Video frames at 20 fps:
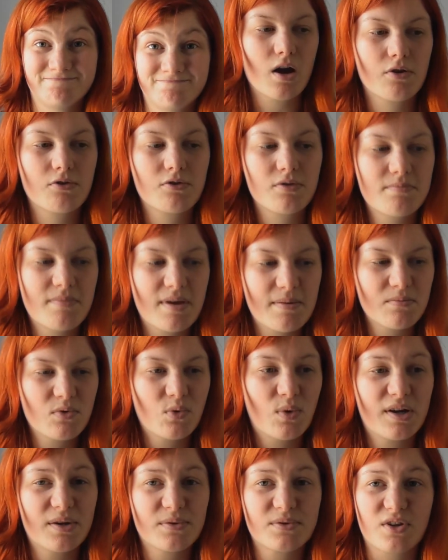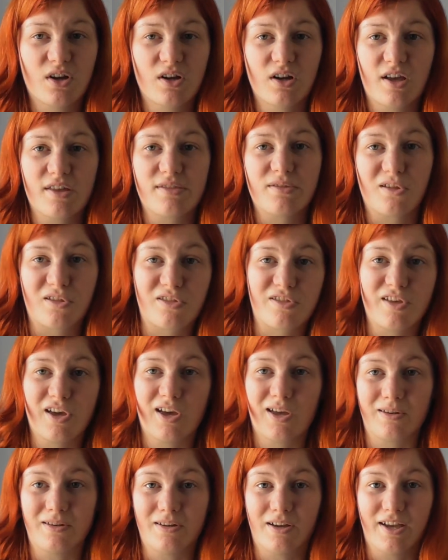I remember when it was kind of like the
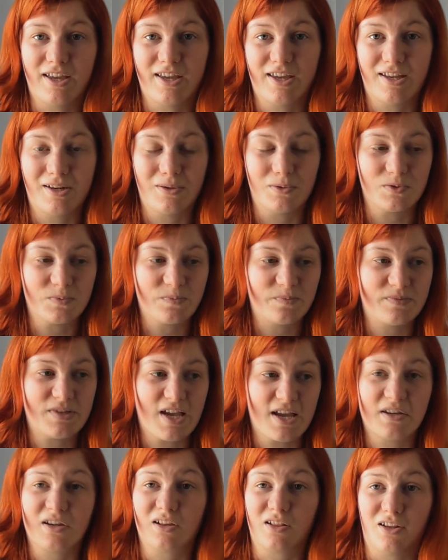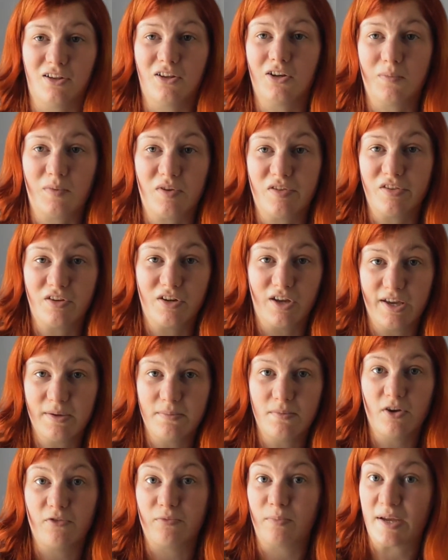3rd night and it was technically going to be the
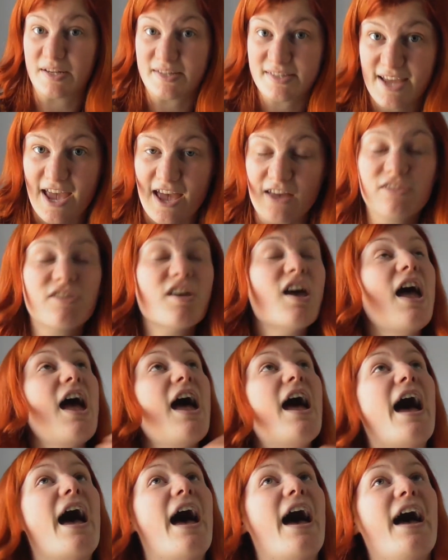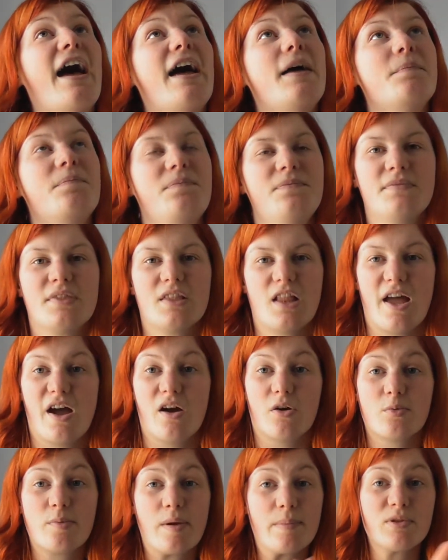night of my death. I
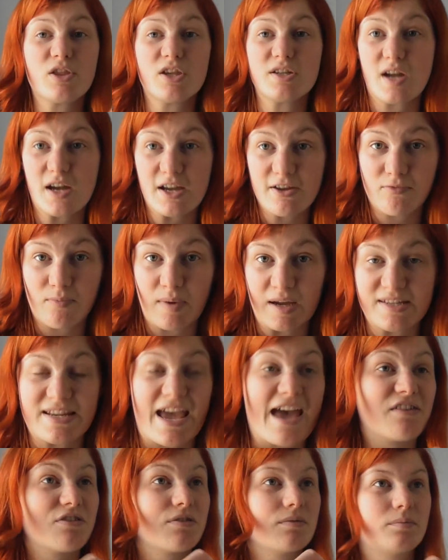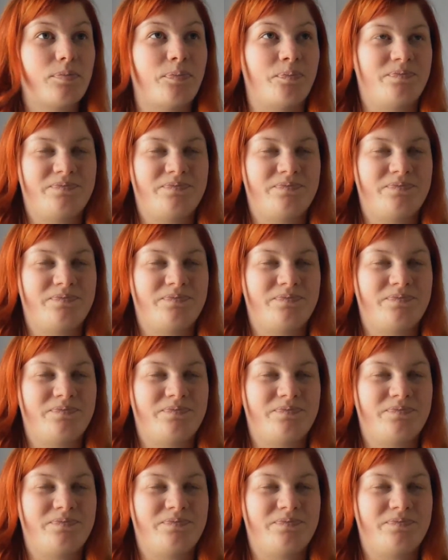remember the night of my death.